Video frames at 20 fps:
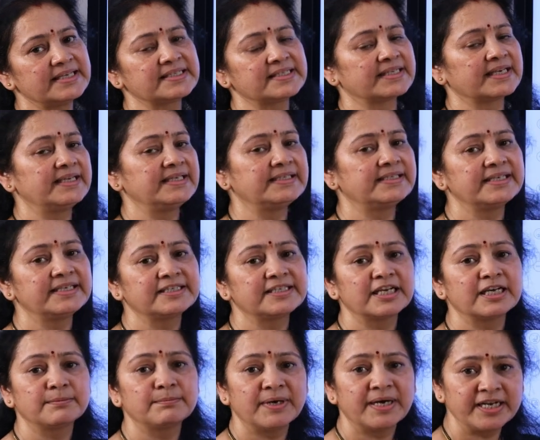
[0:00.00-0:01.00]
is sine
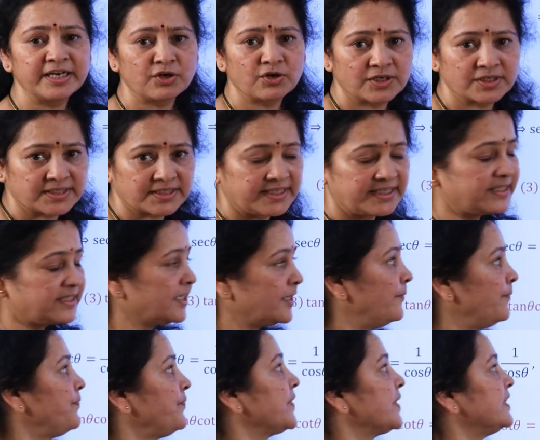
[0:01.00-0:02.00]
theta by cos
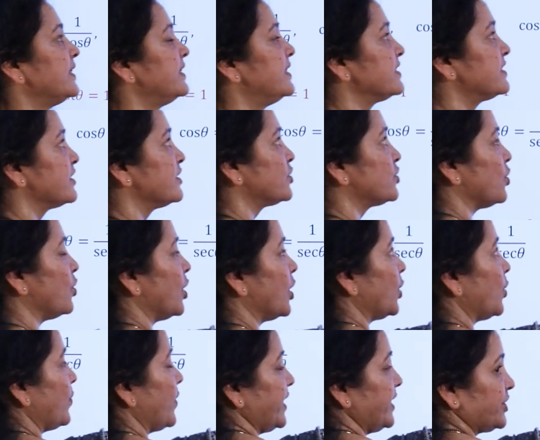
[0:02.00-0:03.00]
theta. This is
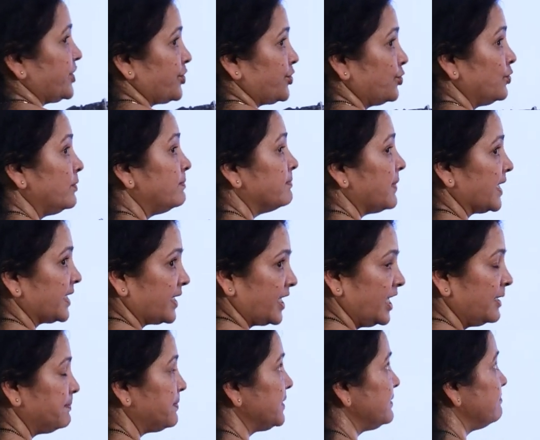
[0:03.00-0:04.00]
always true, but
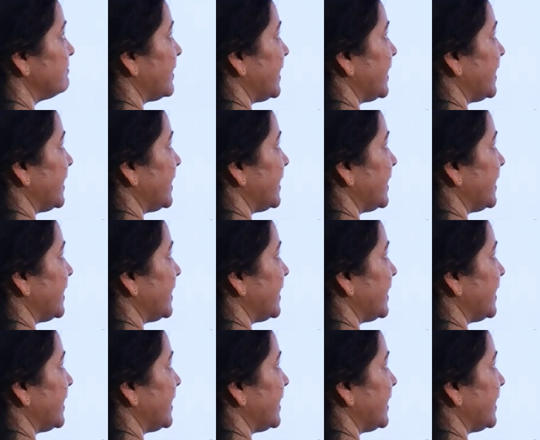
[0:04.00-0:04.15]
keep in